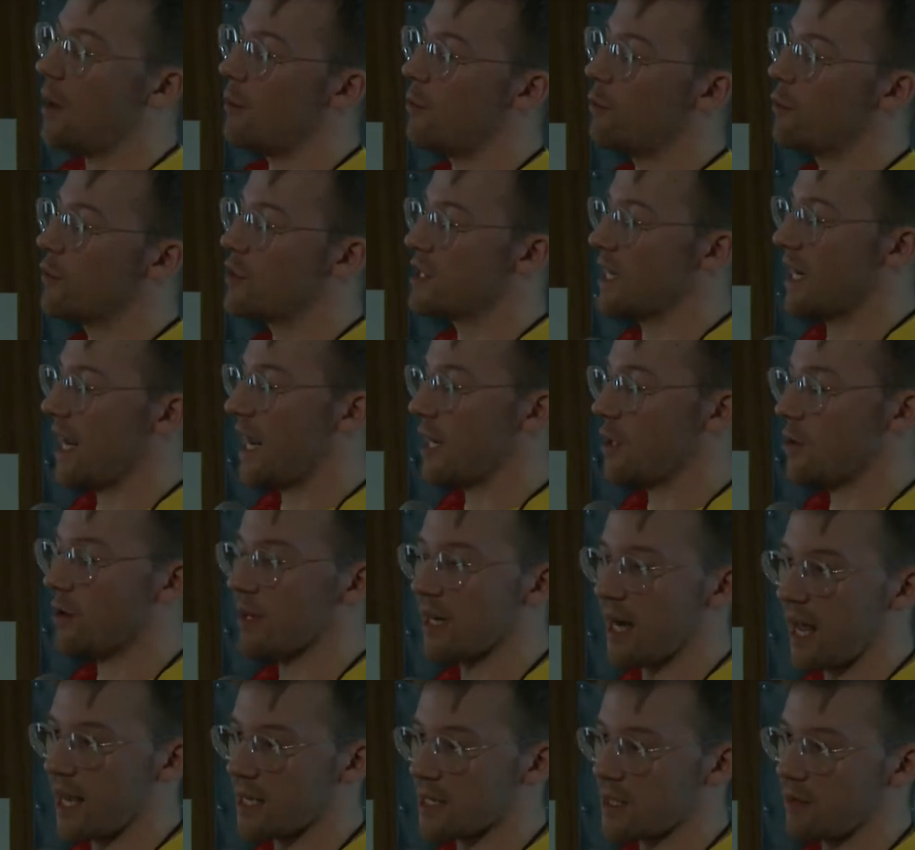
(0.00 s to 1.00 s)
which again you
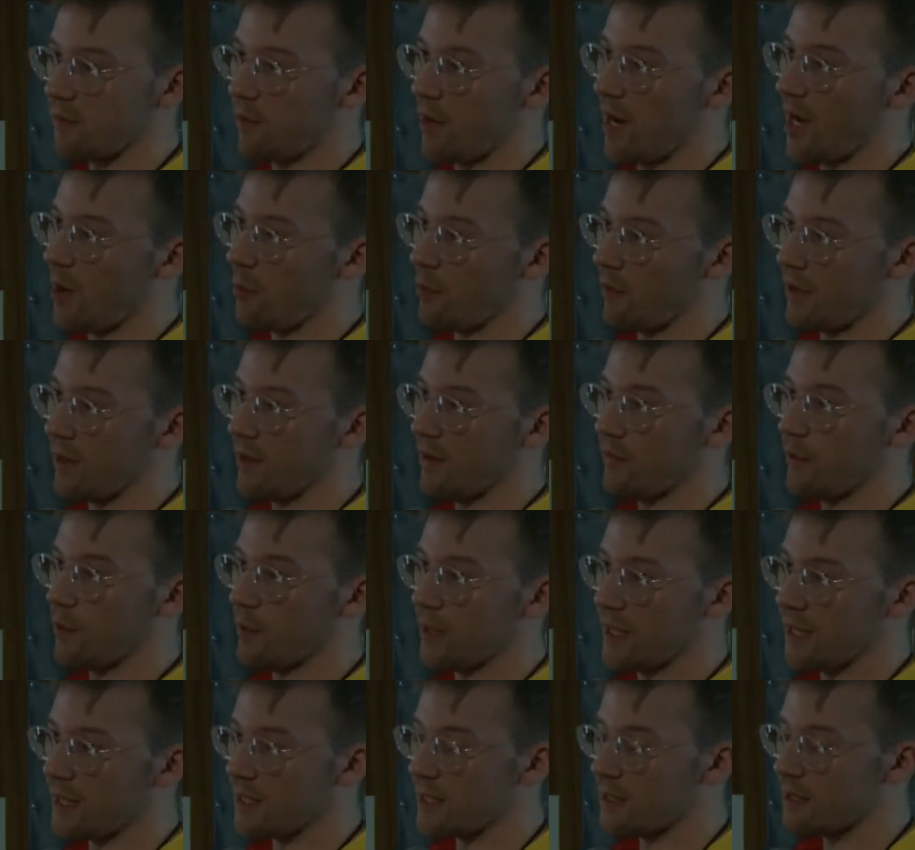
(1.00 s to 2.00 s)
can ask for help with if you
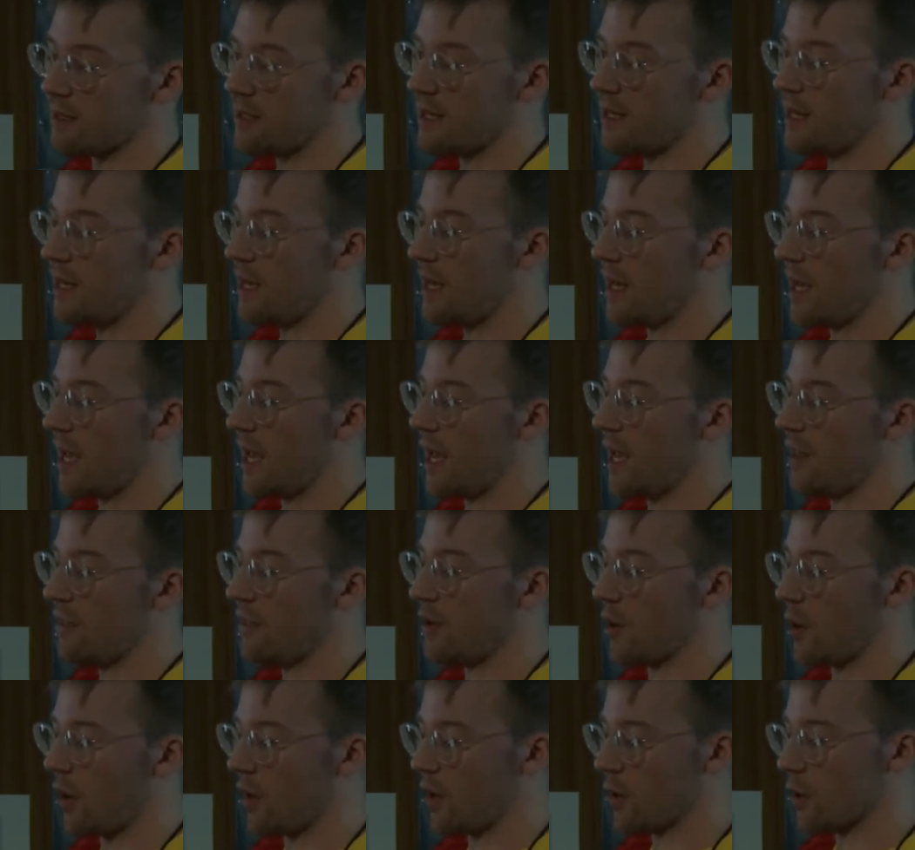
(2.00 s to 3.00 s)
need.
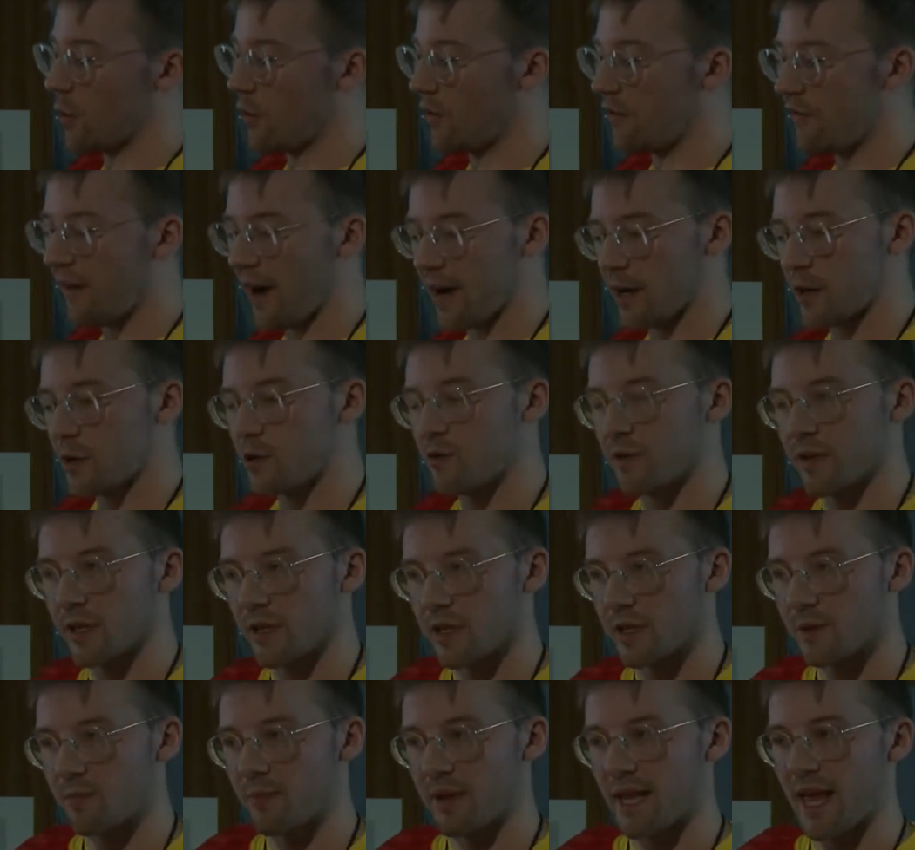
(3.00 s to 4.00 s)
There are no fire
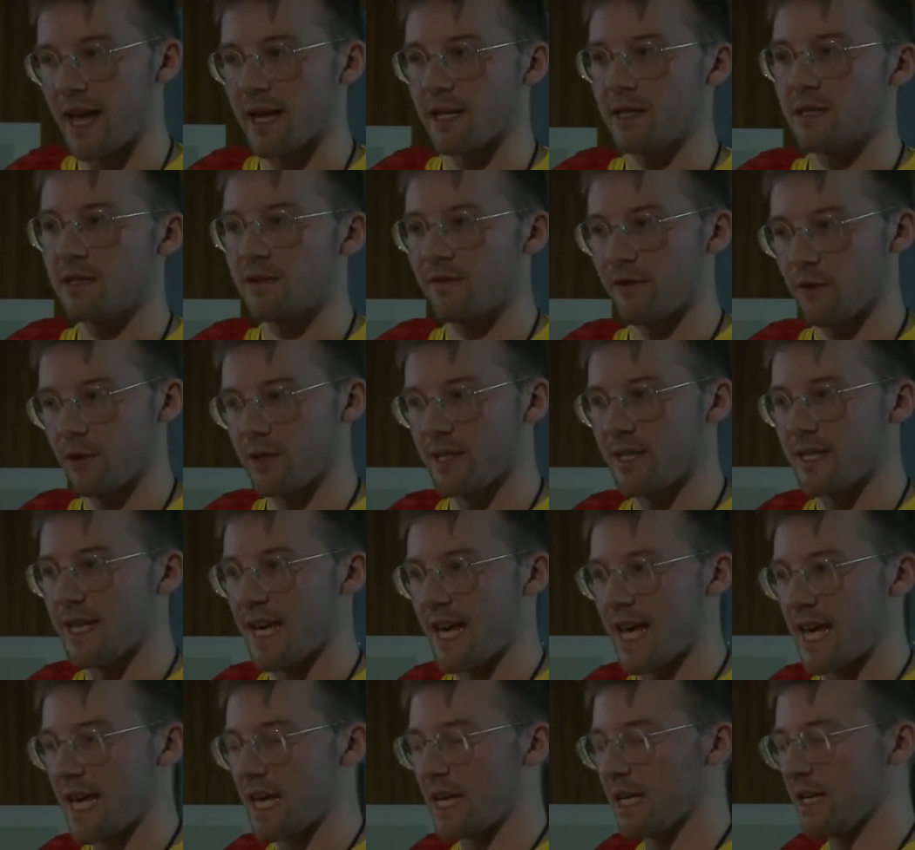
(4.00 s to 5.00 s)
drills planned for
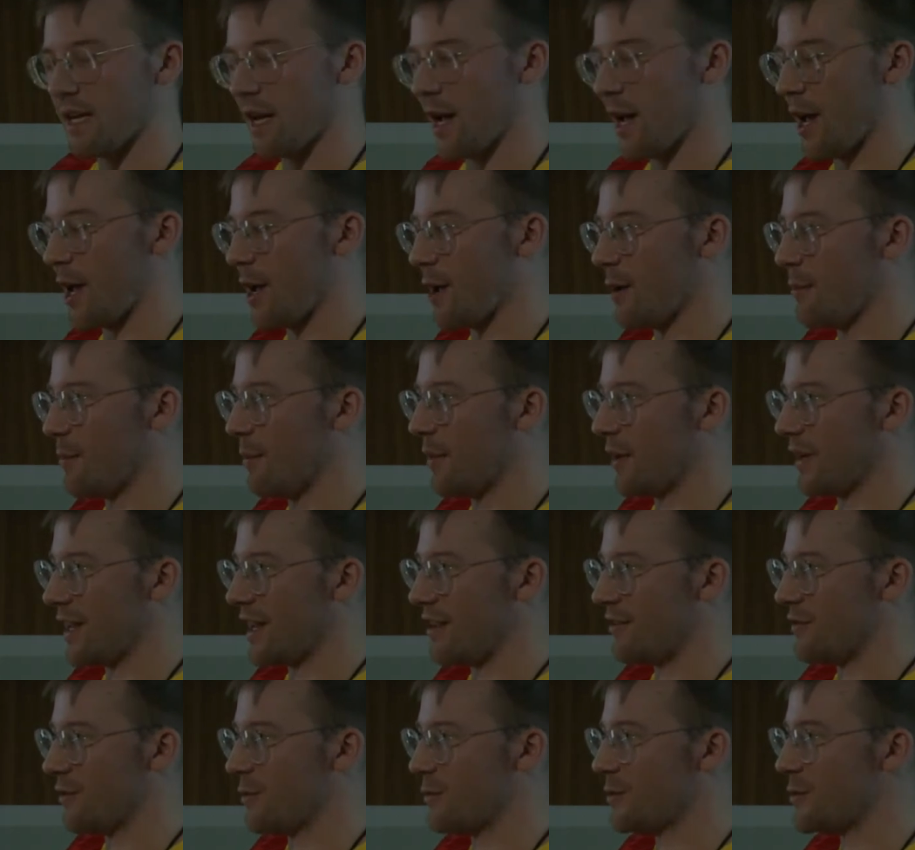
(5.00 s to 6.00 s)
today, but
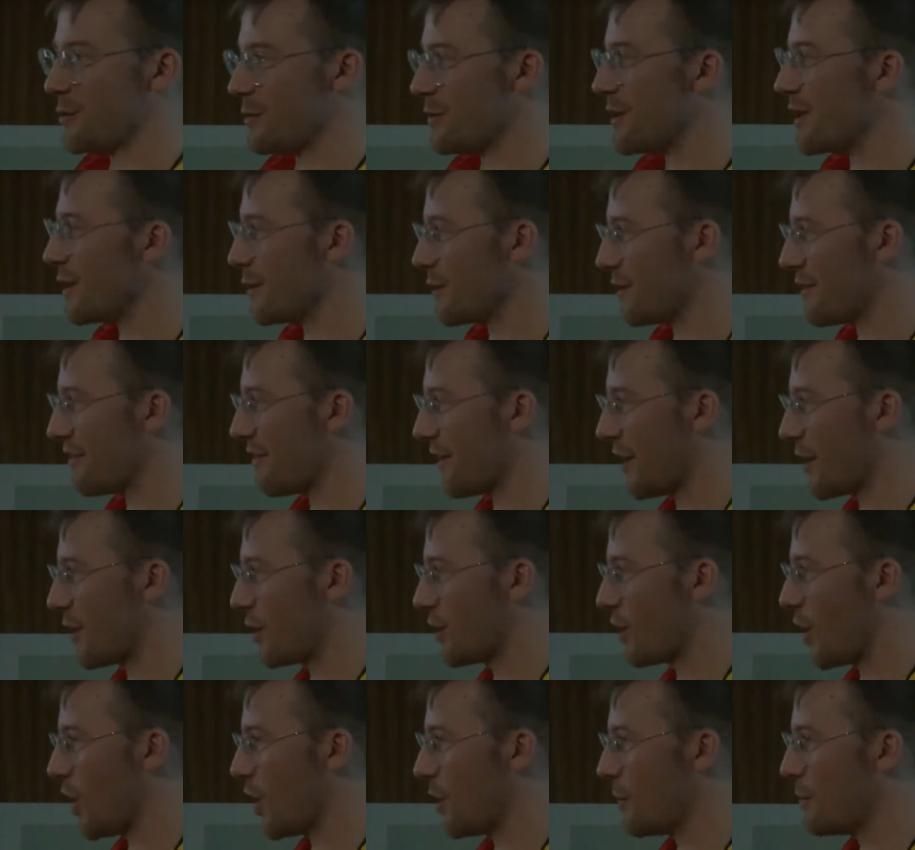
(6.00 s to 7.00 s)
if you do hear the fire
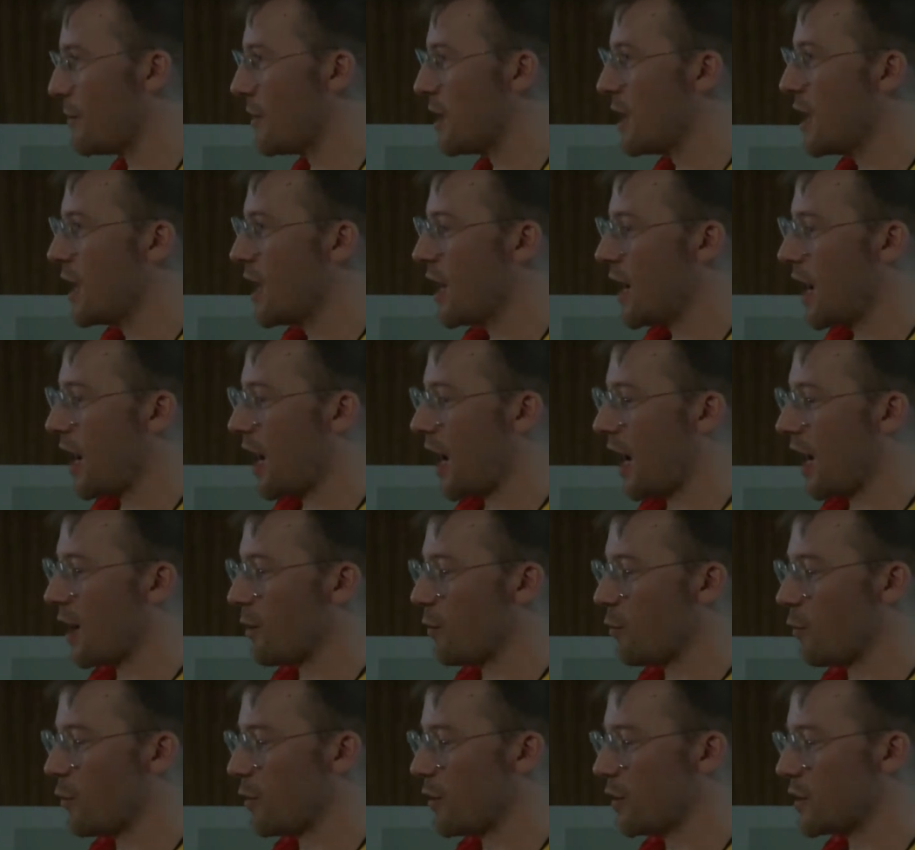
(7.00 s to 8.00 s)
alarm,
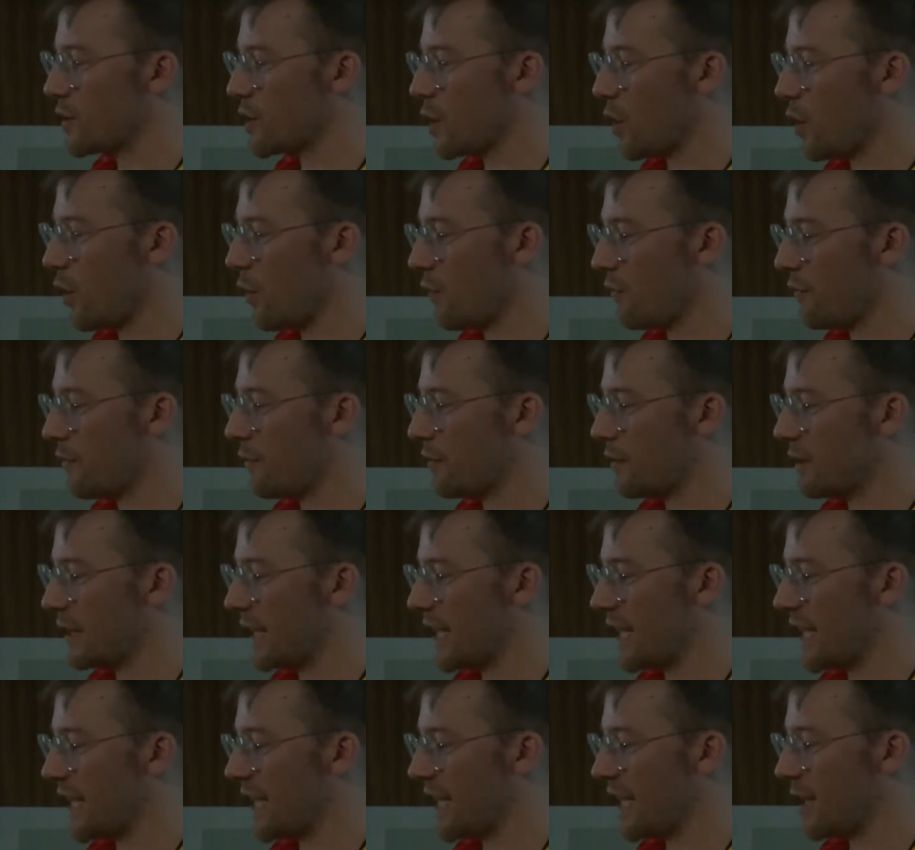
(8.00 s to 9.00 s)
I would
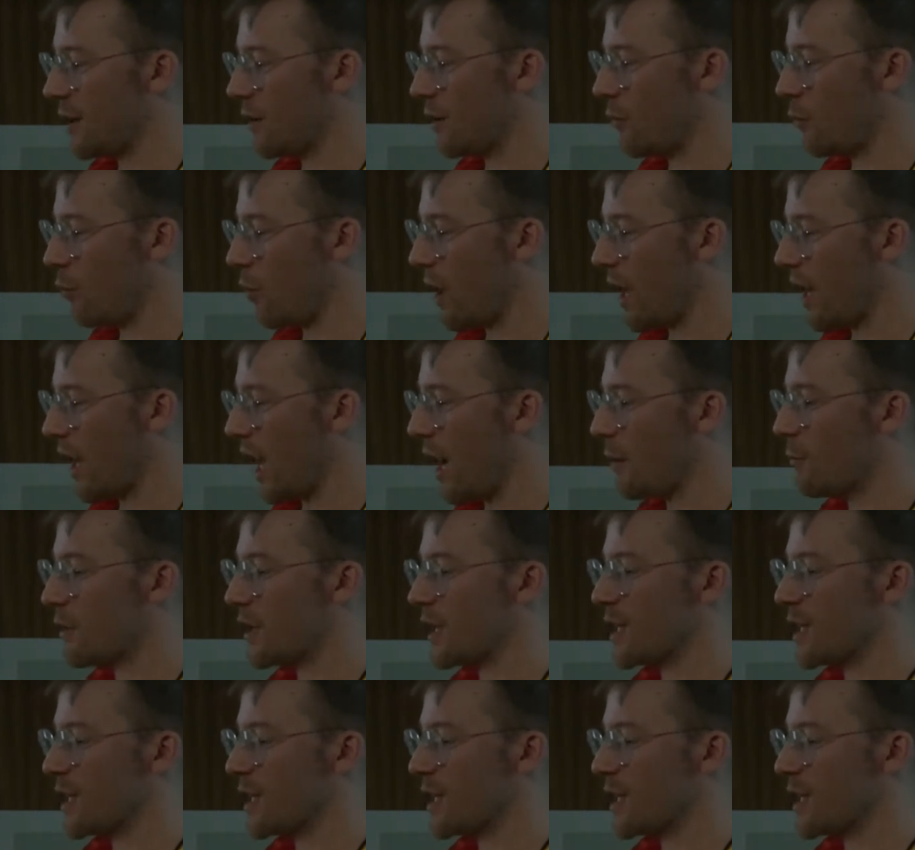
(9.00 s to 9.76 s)
I would